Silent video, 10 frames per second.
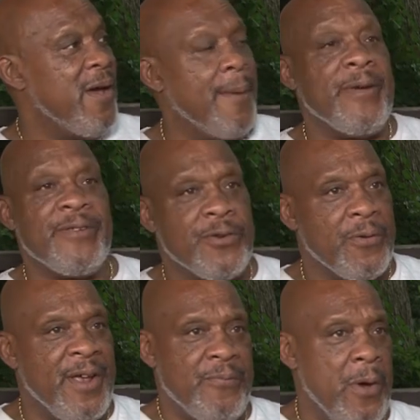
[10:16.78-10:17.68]
I mean,
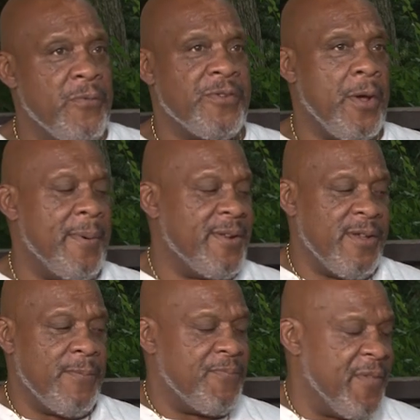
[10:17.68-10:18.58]
so definitely we talked about
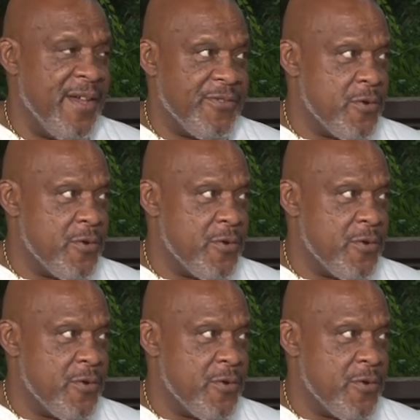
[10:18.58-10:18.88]
these things